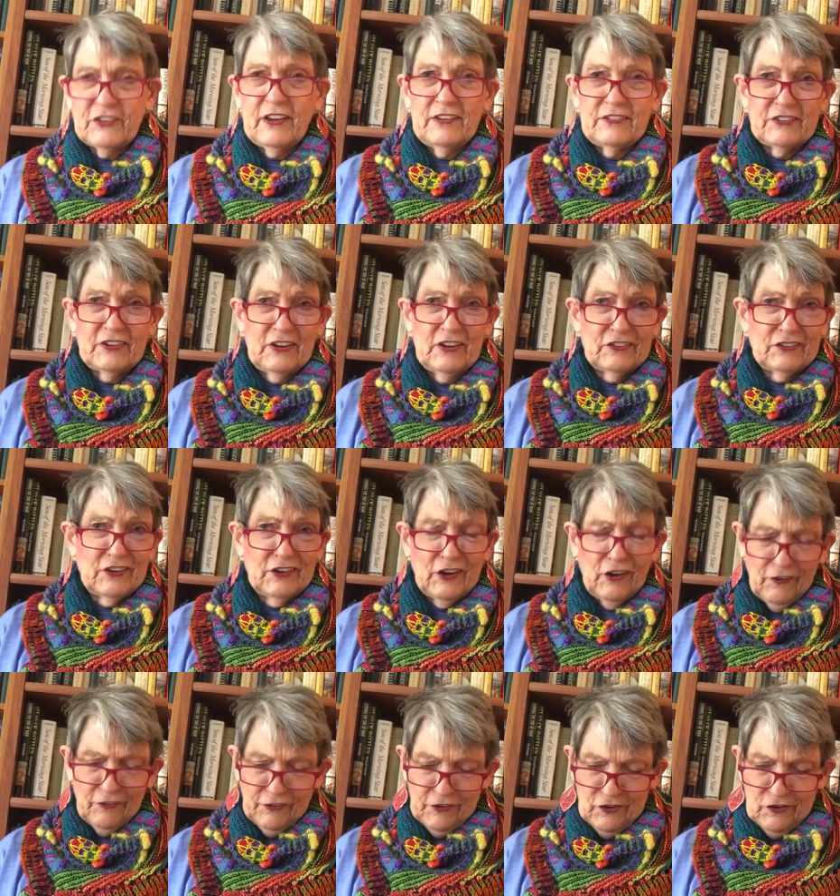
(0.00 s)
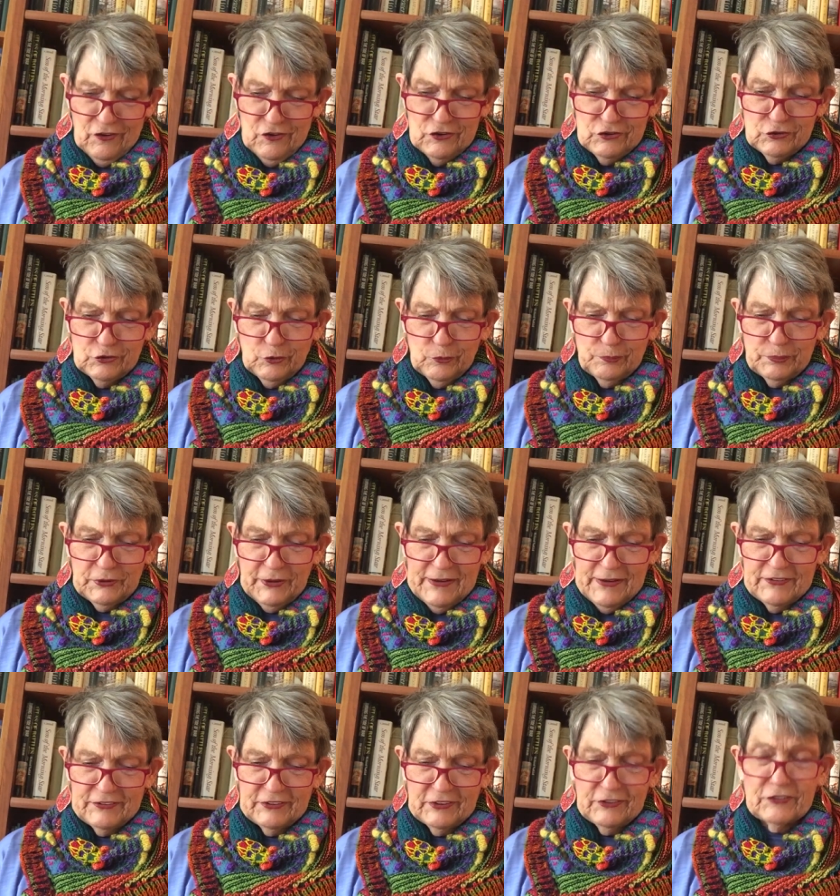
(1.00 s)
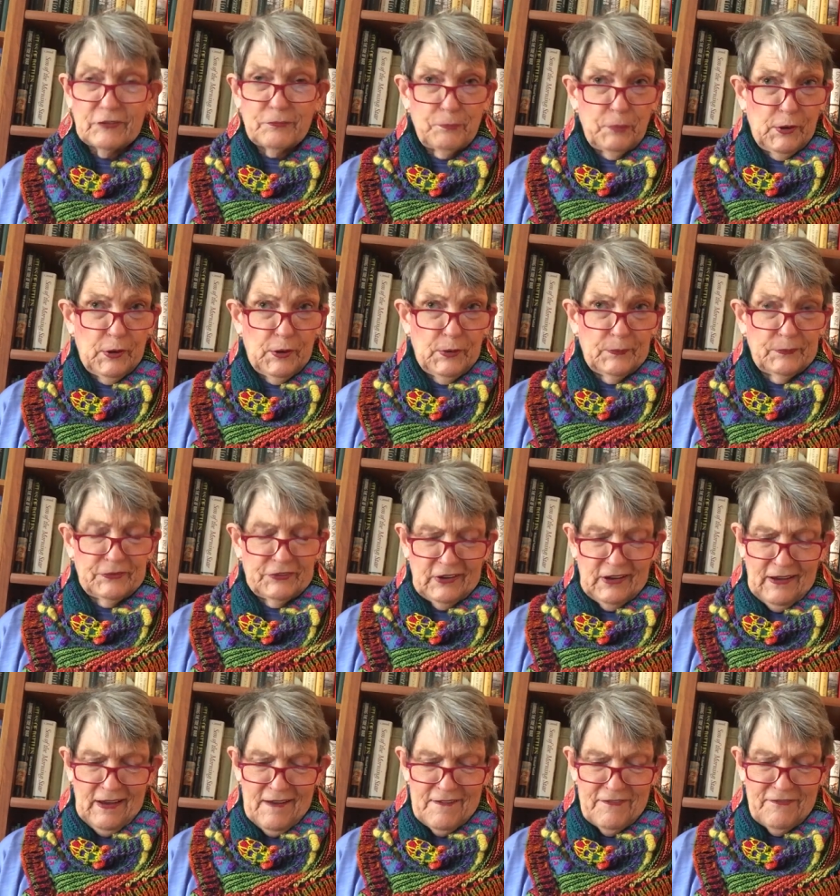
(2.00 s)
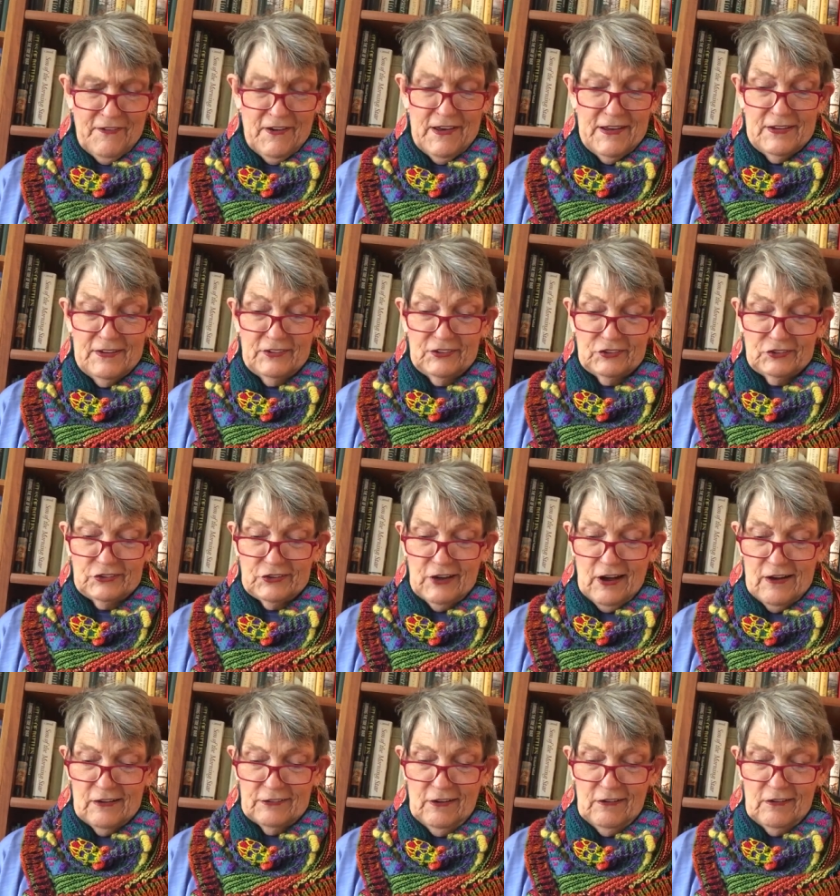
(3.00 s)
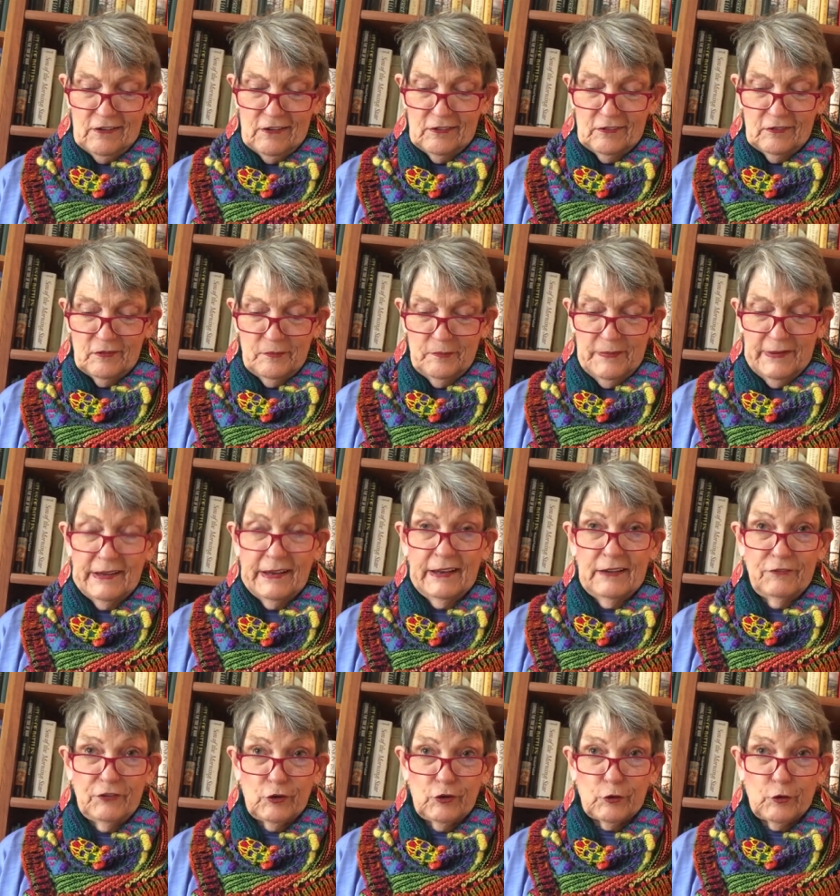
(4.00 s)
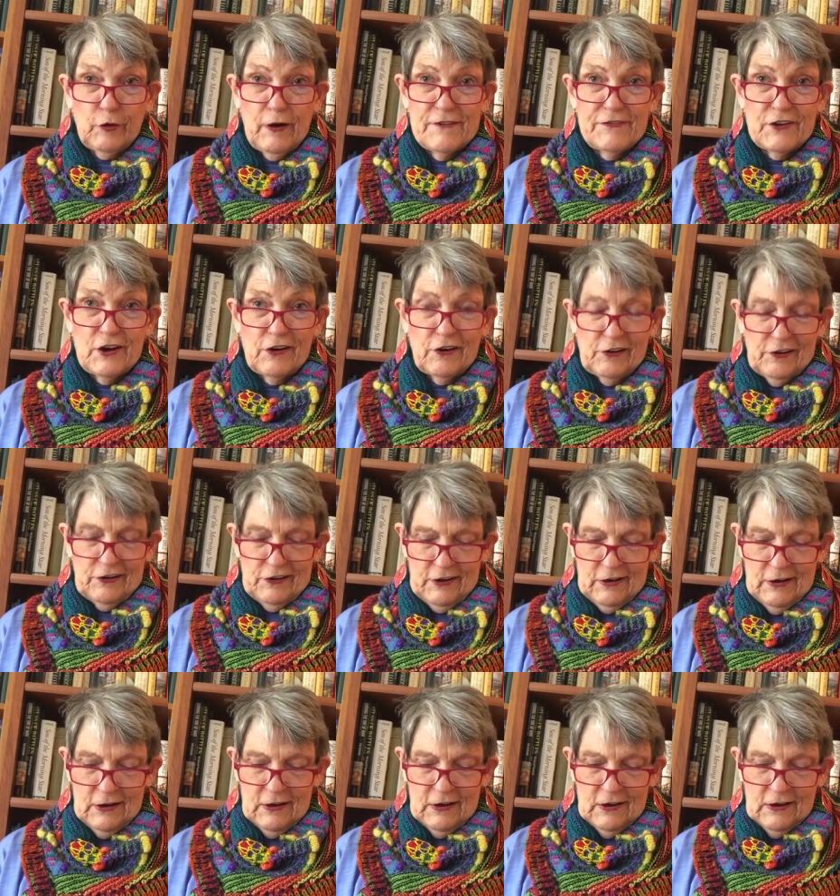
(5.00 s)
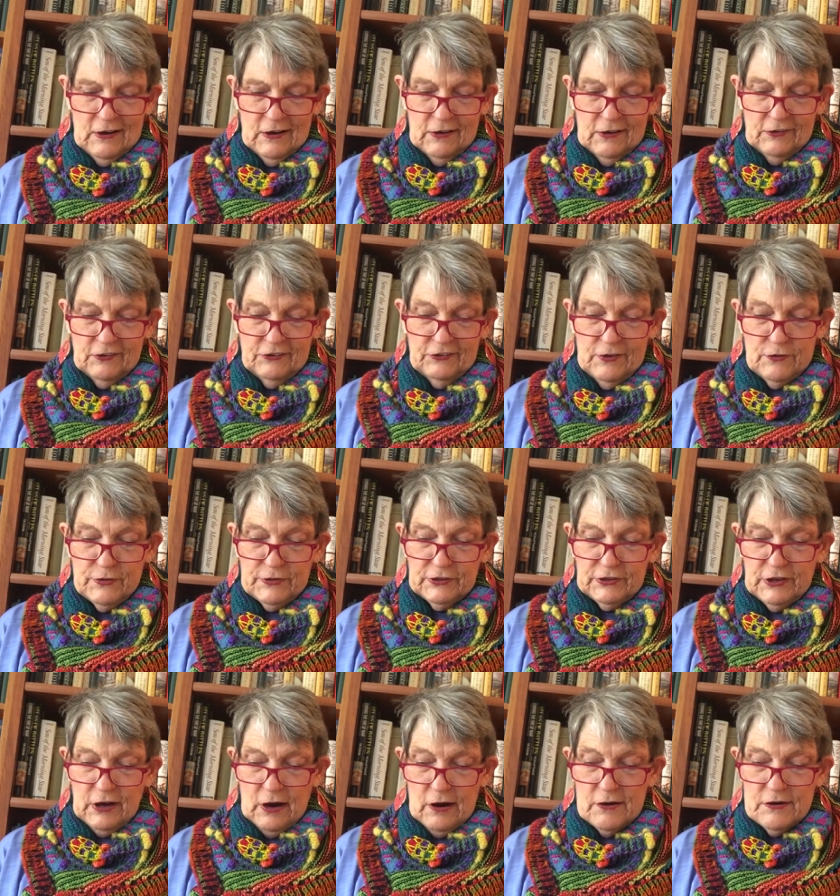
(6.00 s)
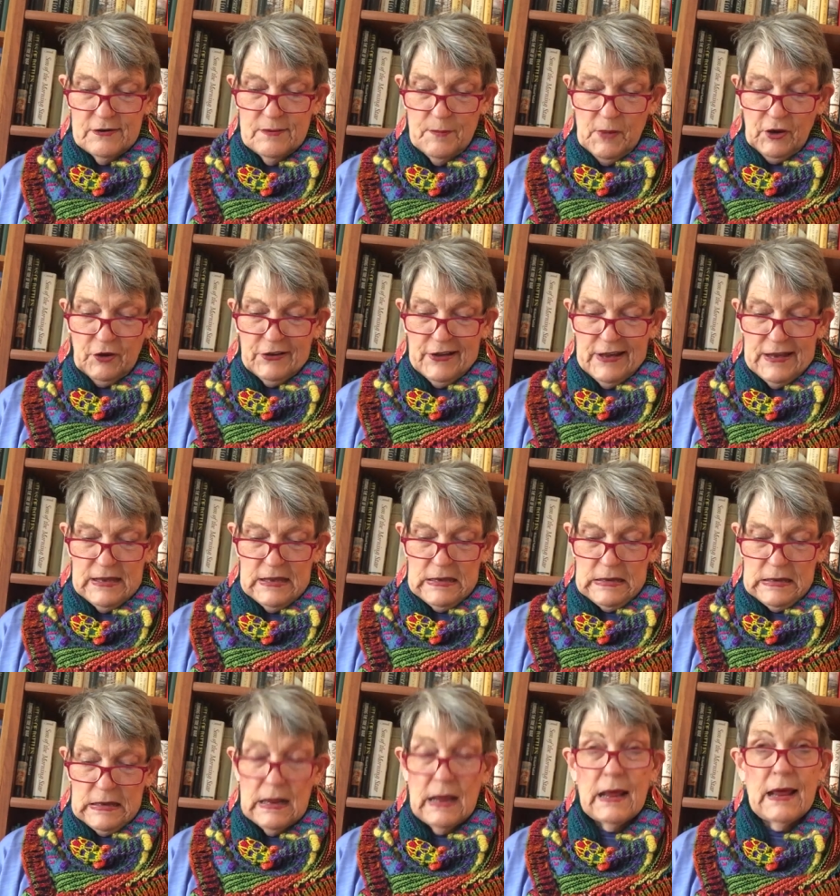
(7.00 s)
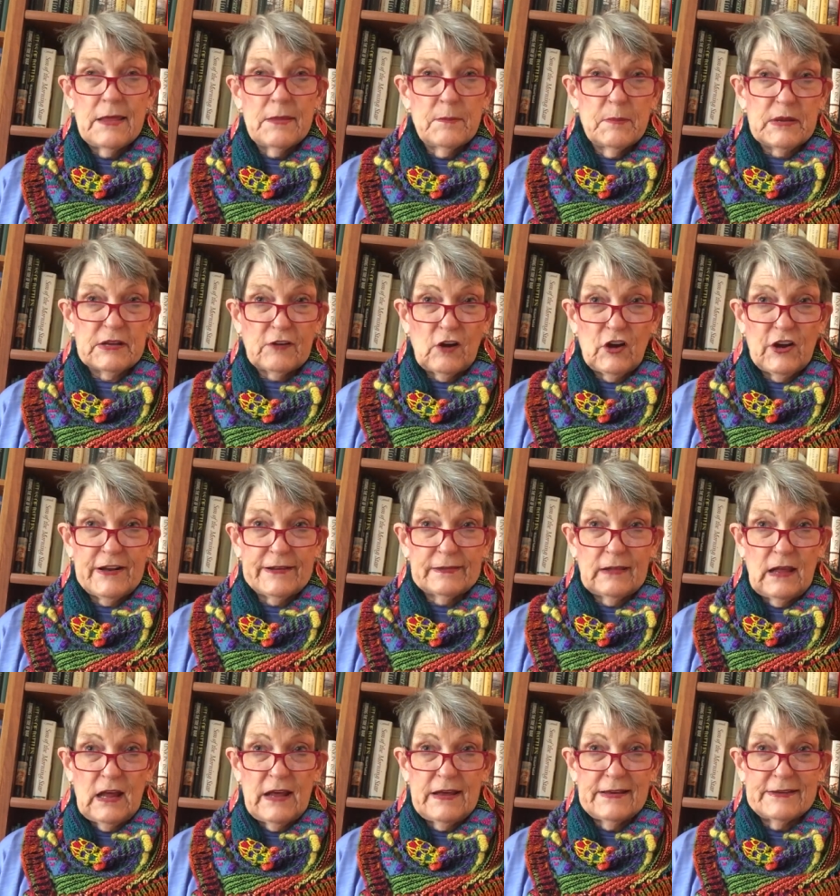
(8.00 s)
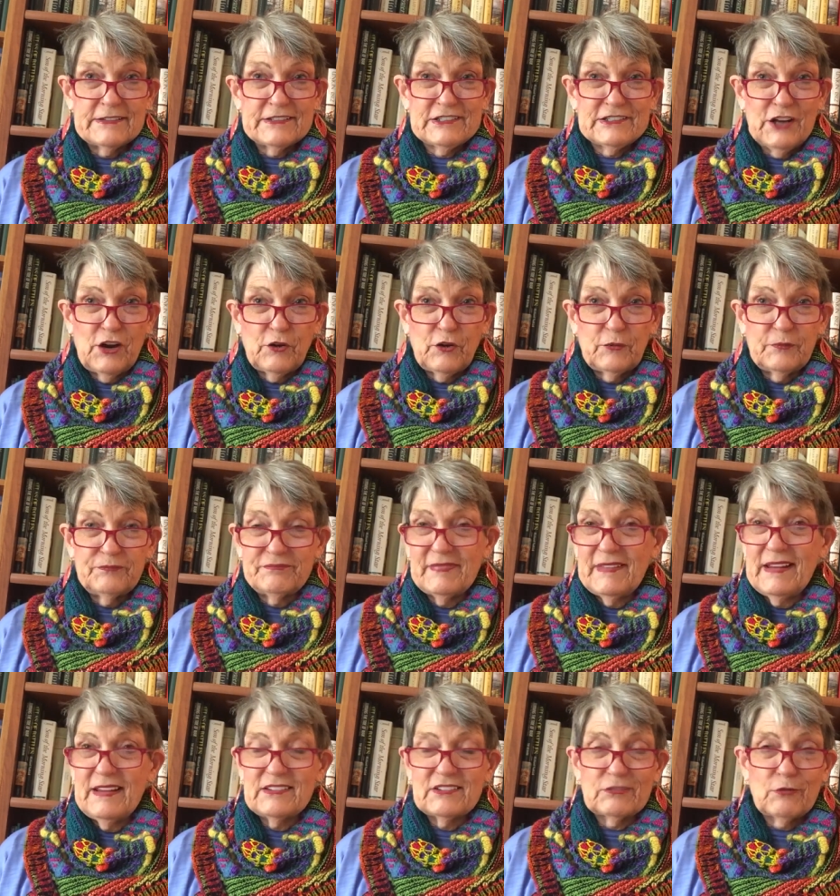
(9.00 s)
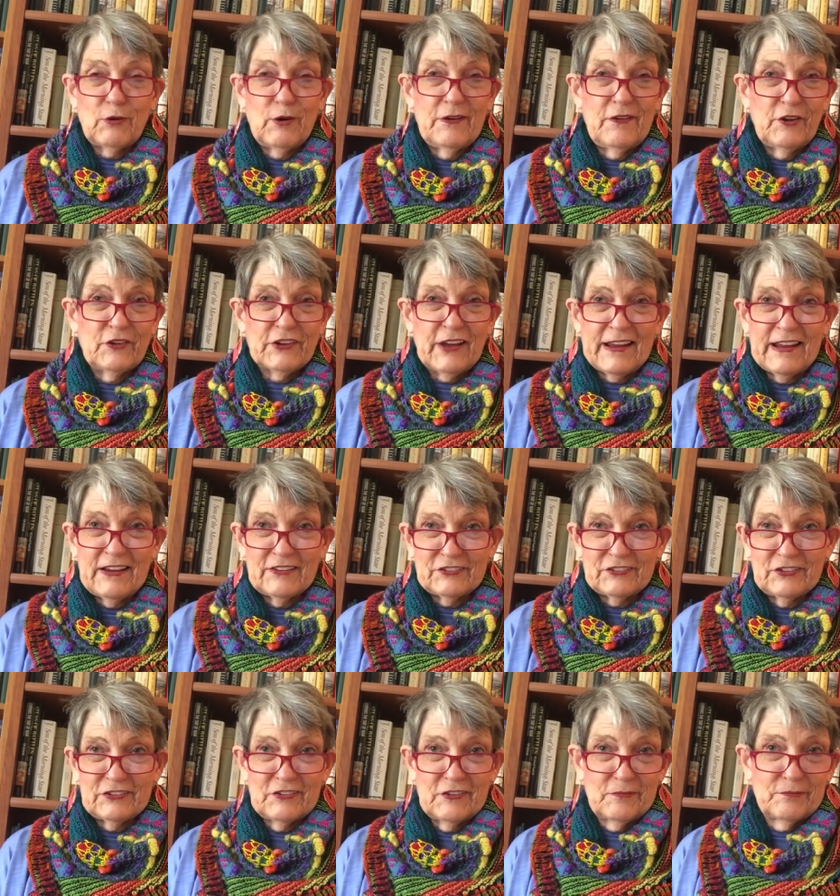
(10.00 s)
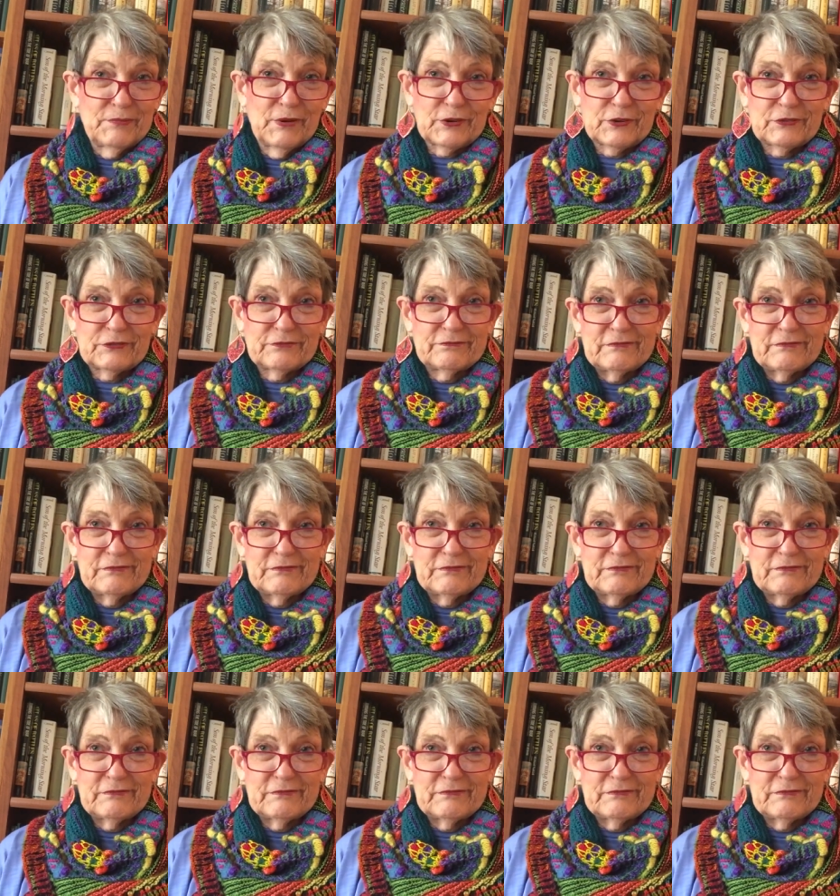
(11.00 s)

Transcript: It says that all the usual places, pubs, cafes, town hall, medieval graveyard, Secret Garden Marquee in the Masonic Lodge. So it's one of those, I guess, the book